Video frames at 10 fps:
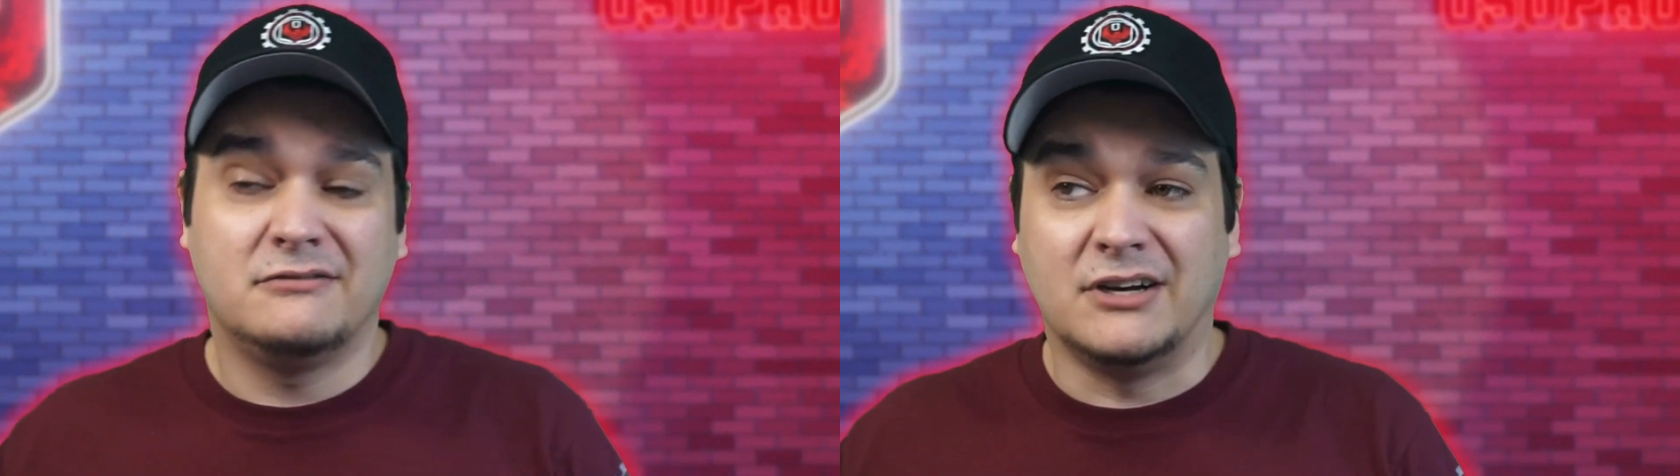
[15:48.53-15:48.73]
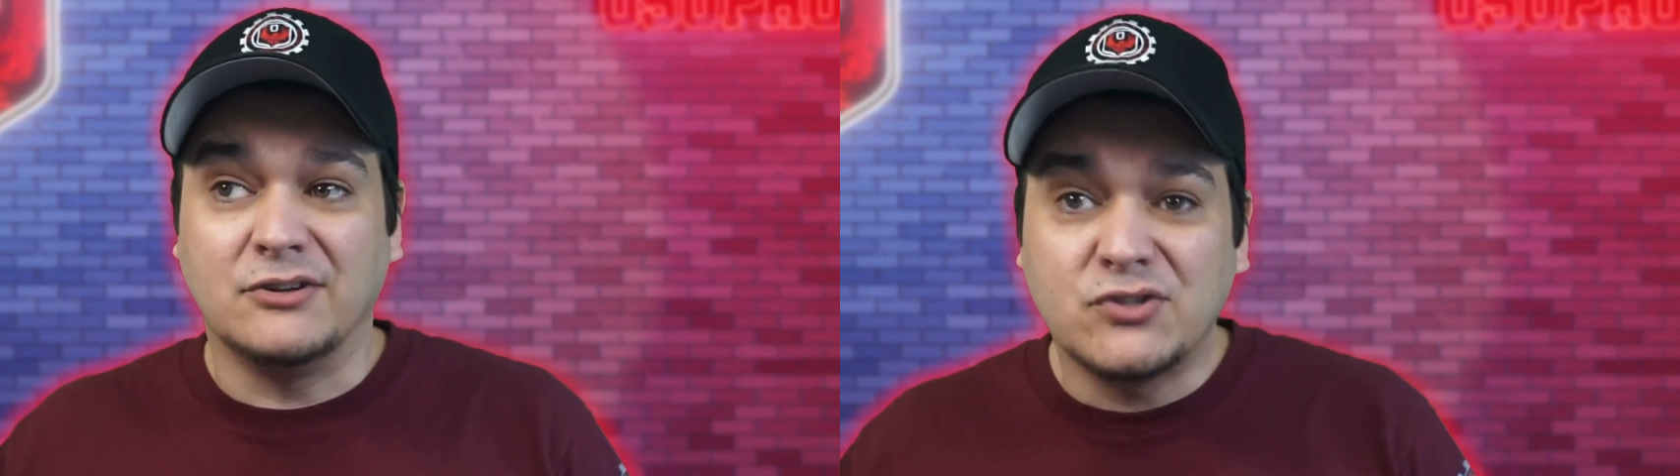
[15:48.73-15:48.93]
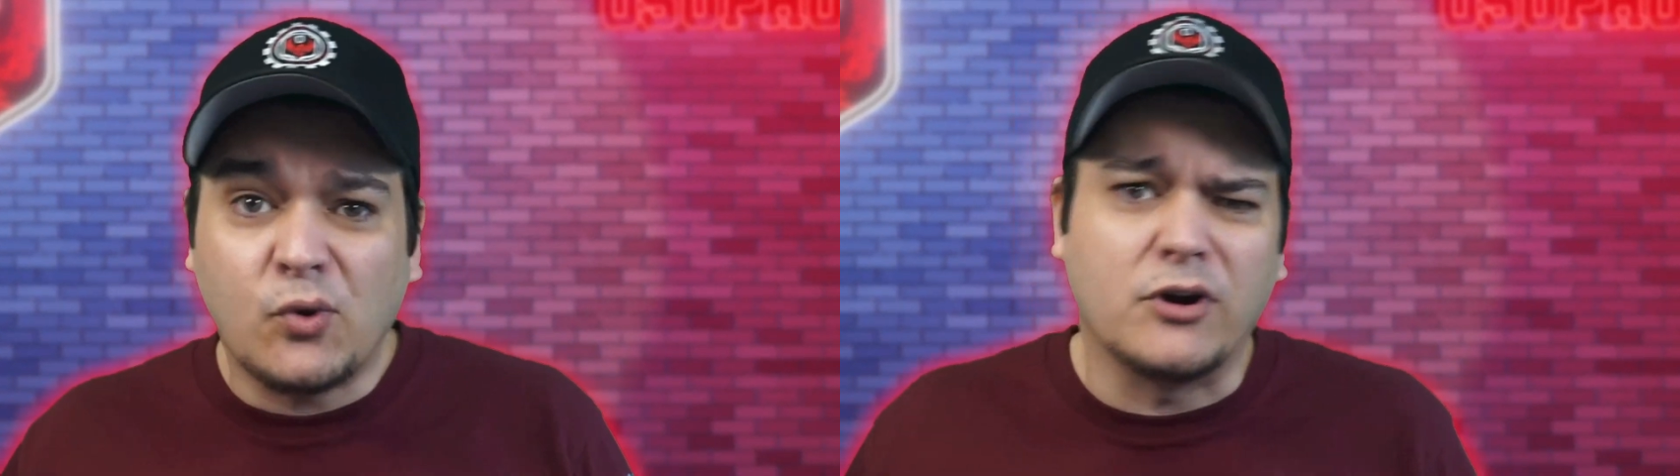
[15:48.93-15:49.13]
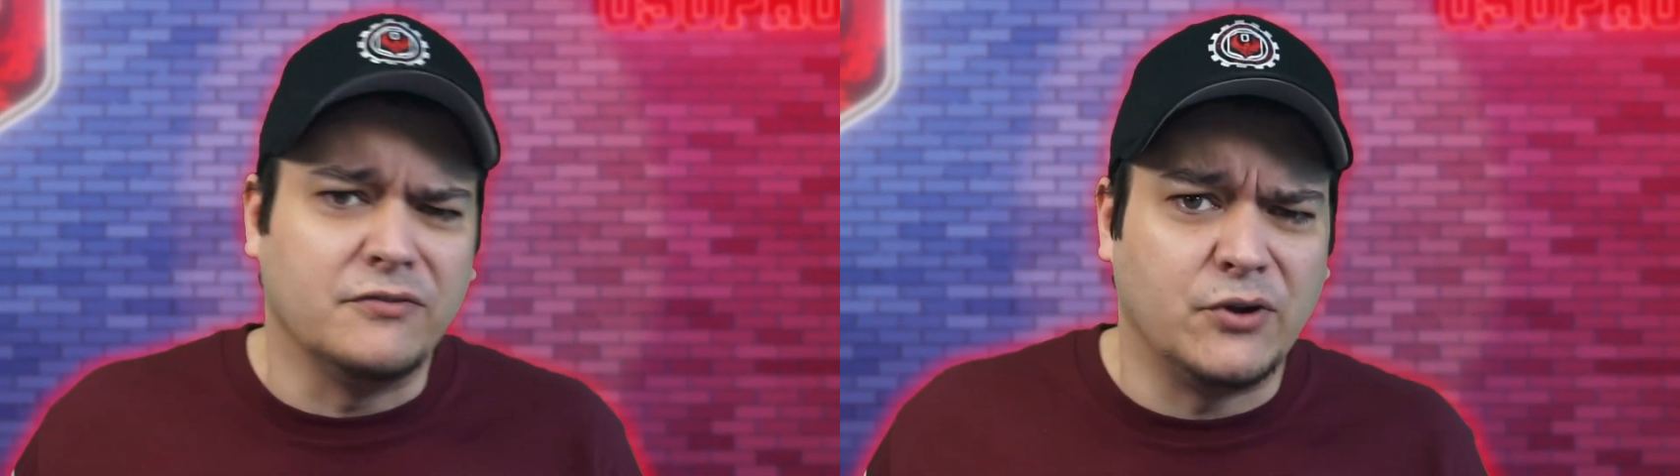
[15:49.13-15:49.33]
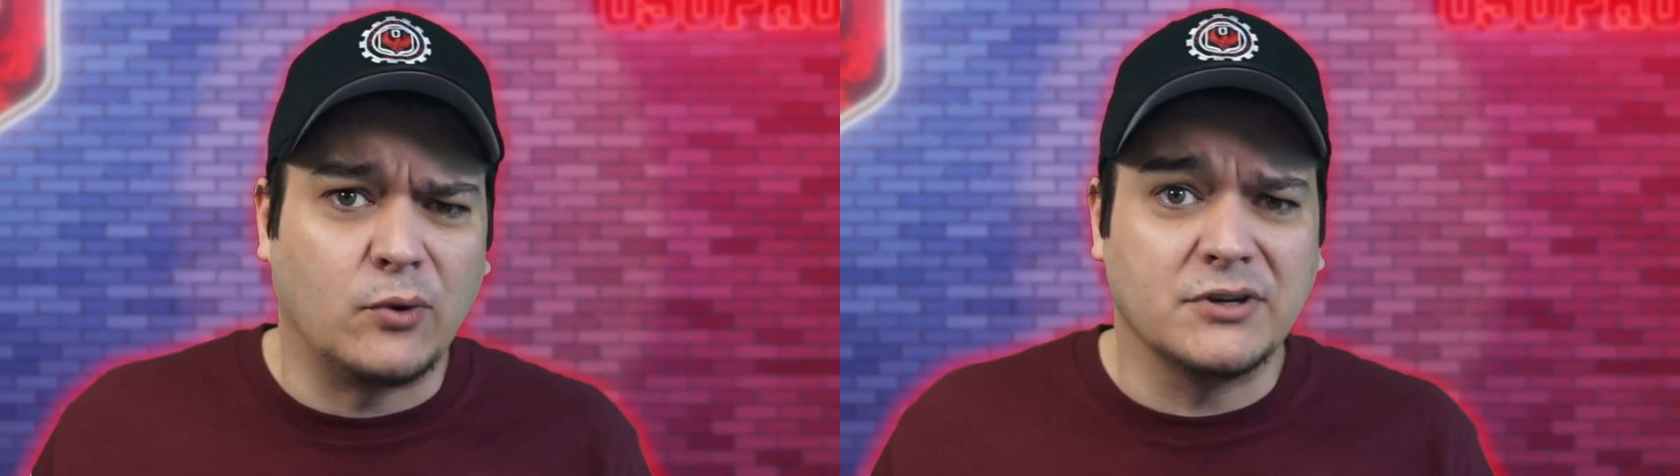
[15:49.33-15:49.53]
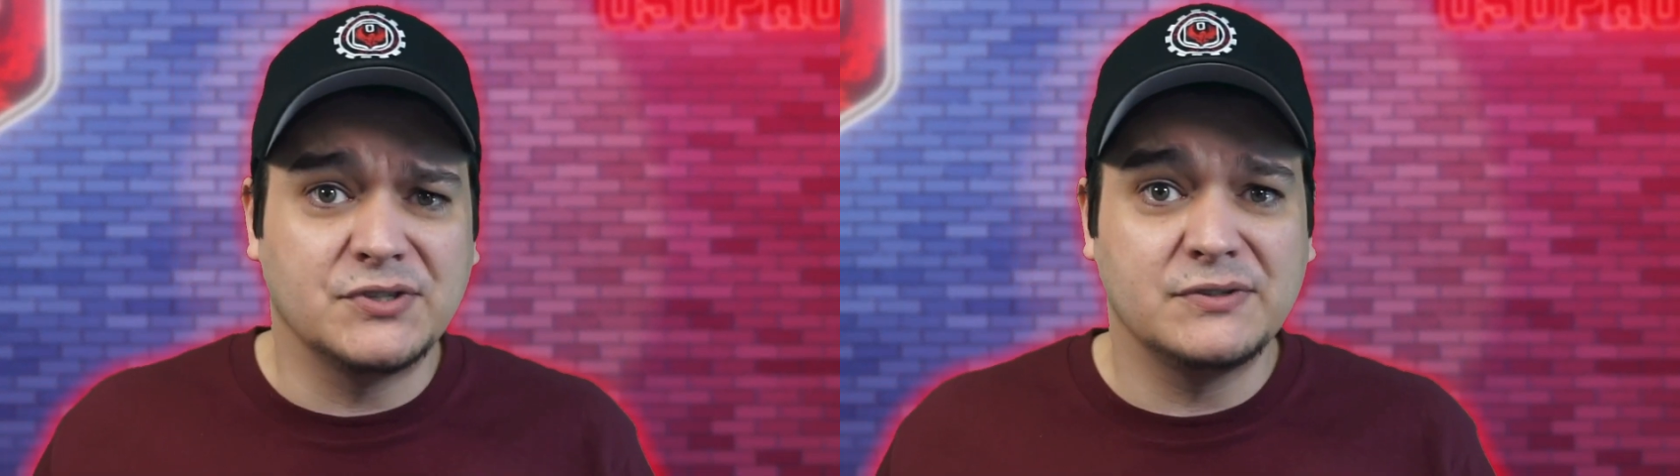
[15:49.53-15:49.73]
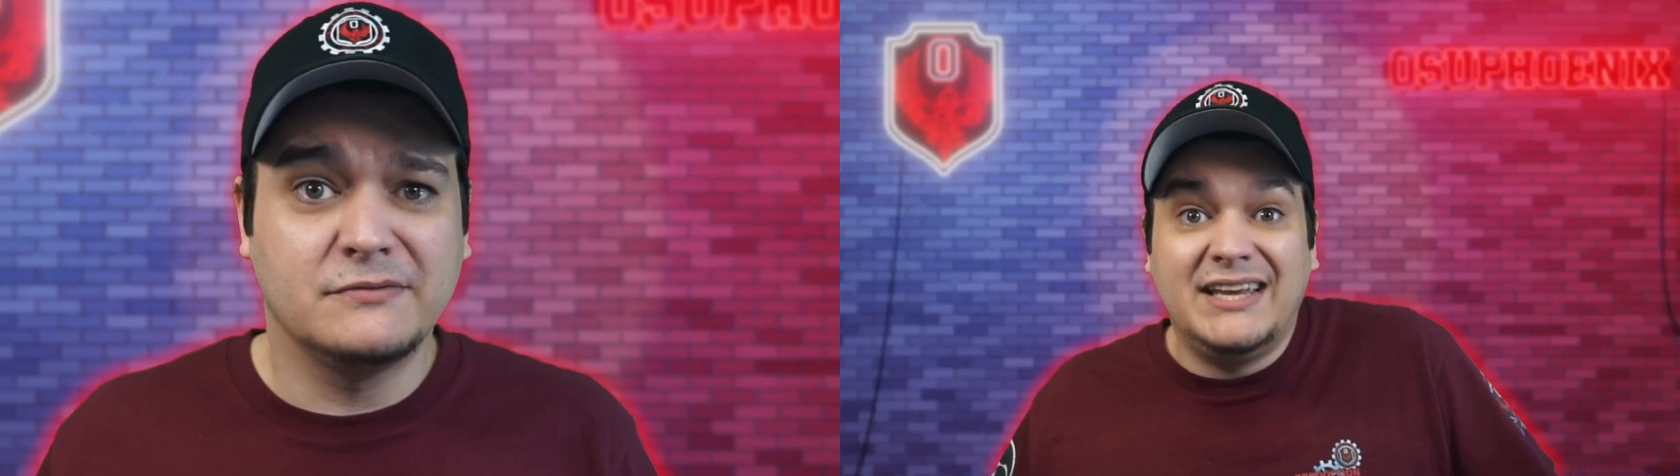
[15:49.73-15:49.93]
Well, sort of yours.